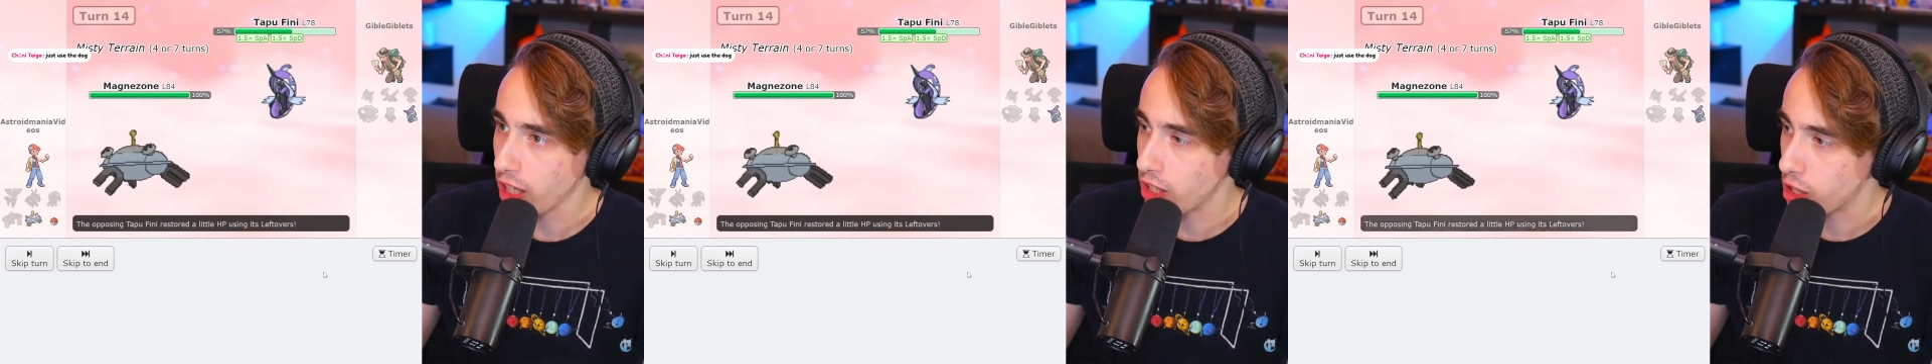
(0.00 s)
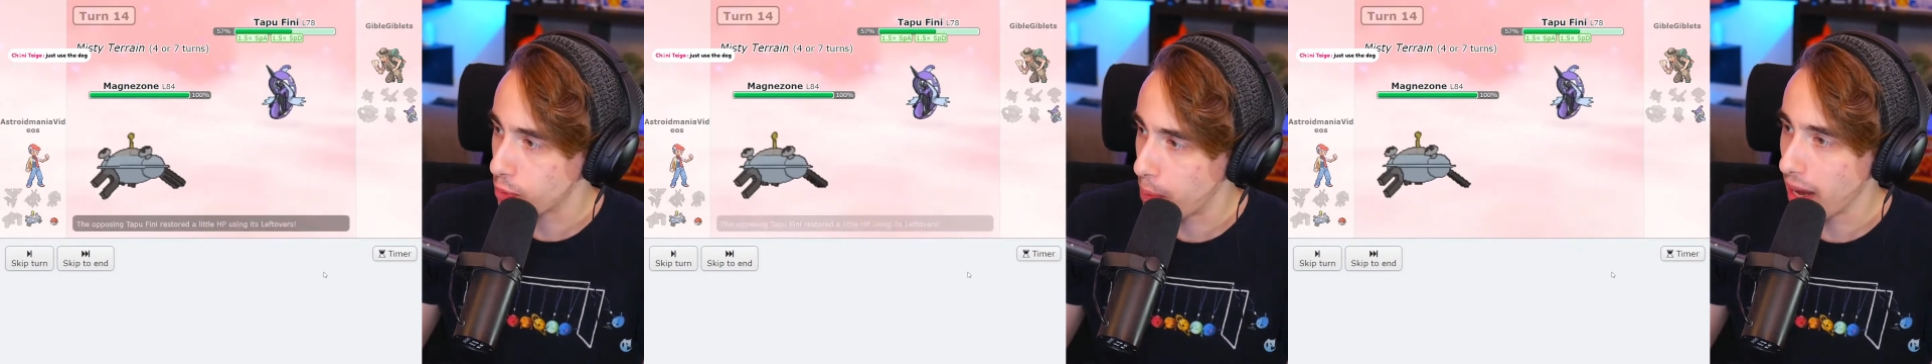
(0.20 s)

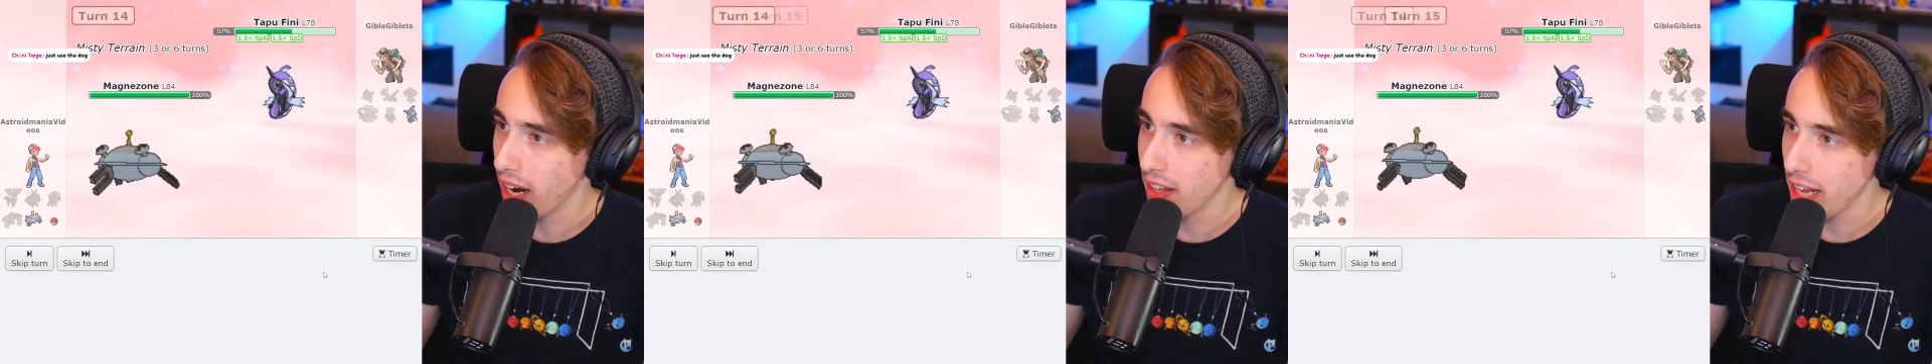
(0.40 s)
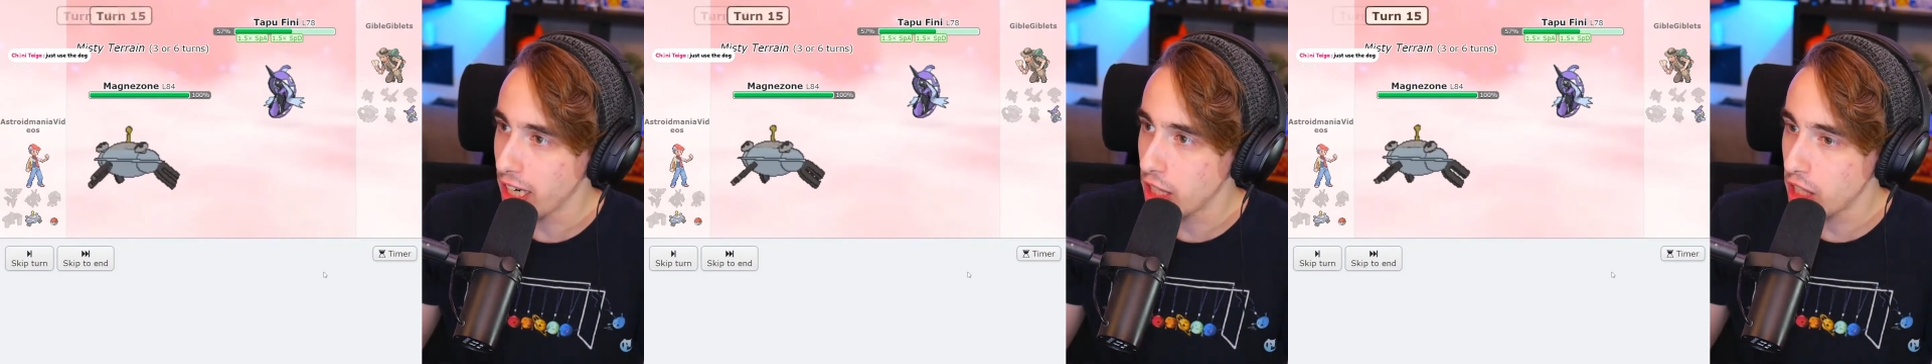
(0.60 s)
spent on
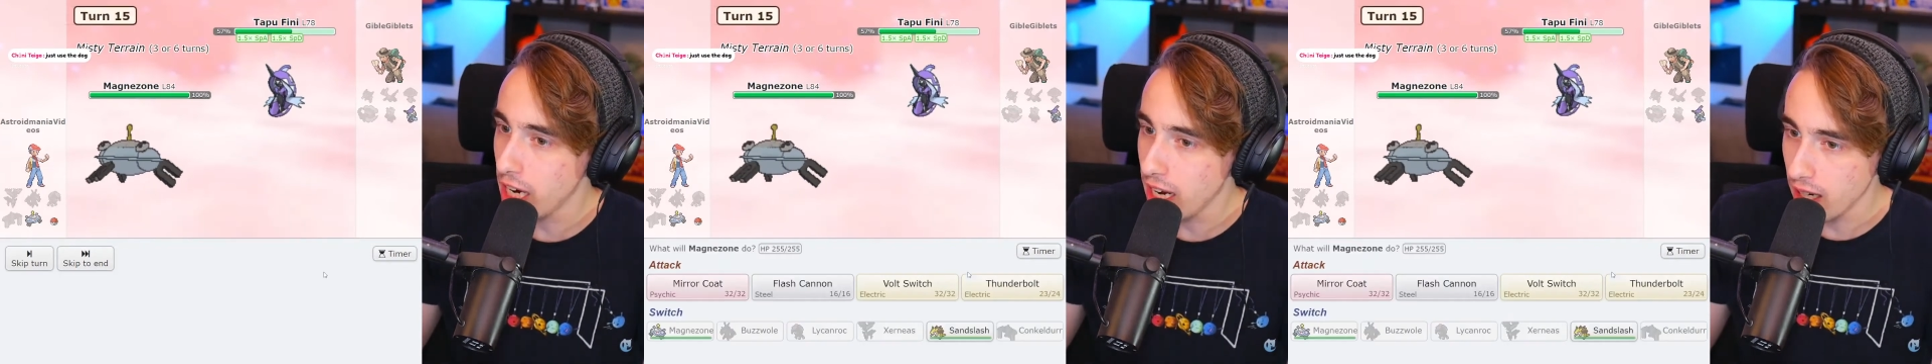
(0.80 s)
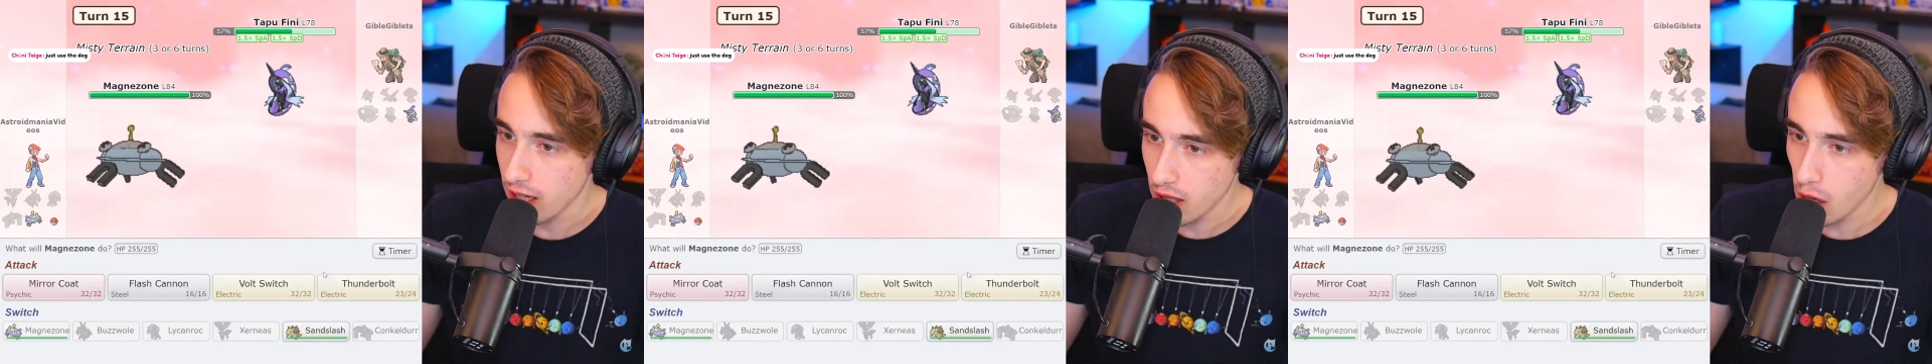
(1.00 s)
that
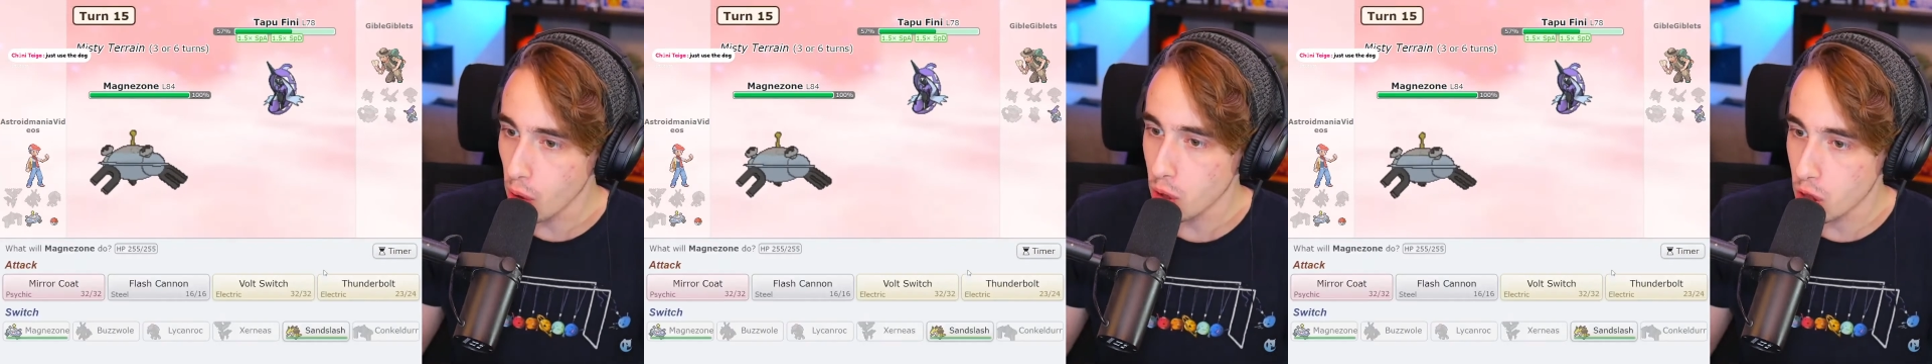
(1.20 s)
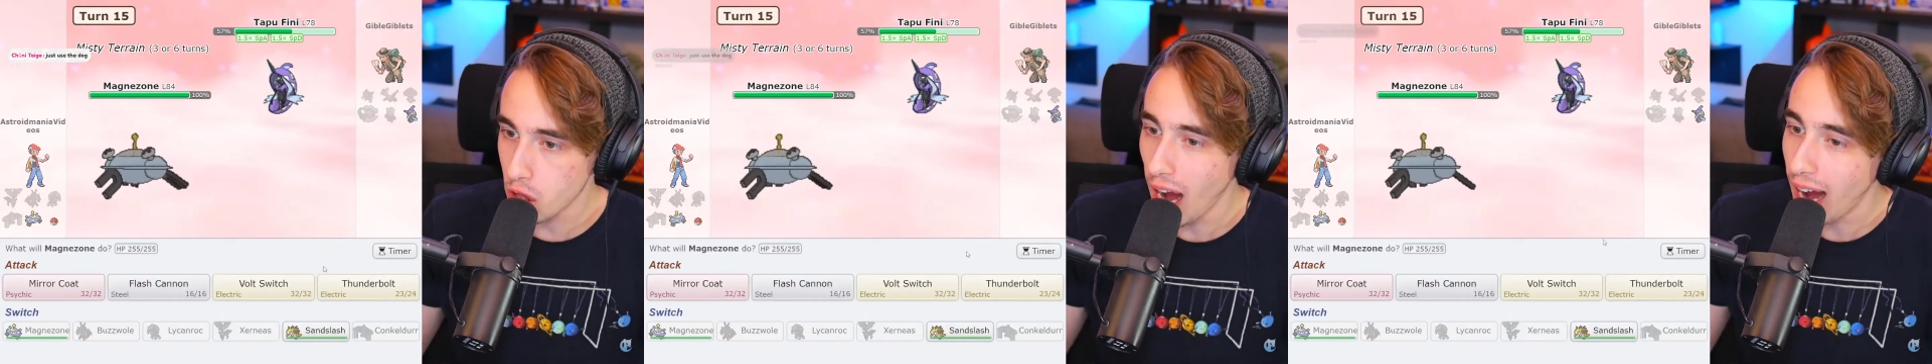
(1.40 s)
shit? No
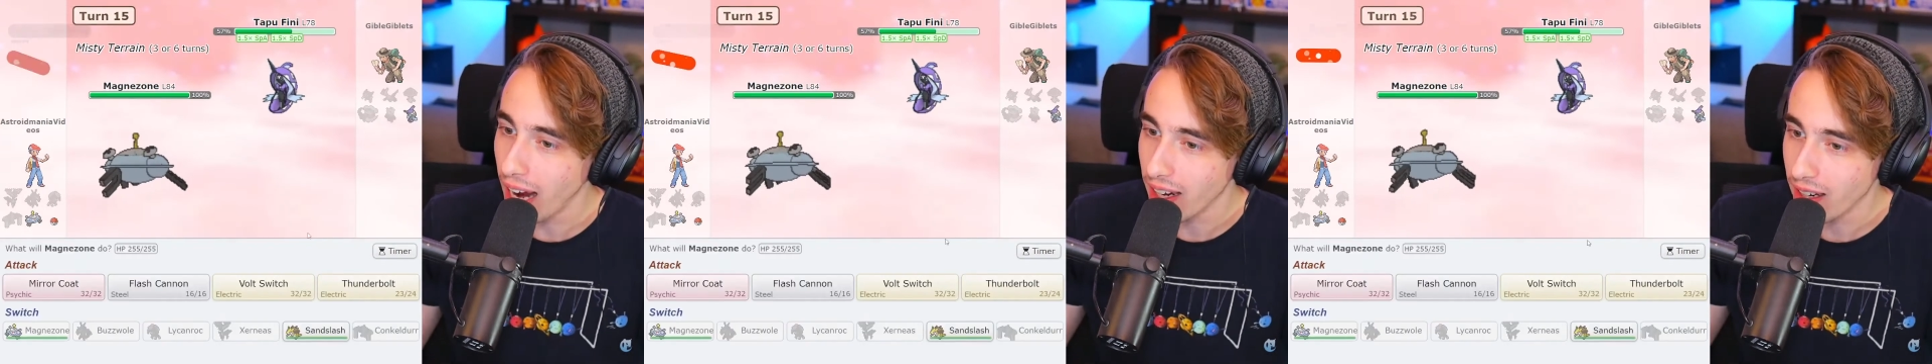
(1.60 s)
shot.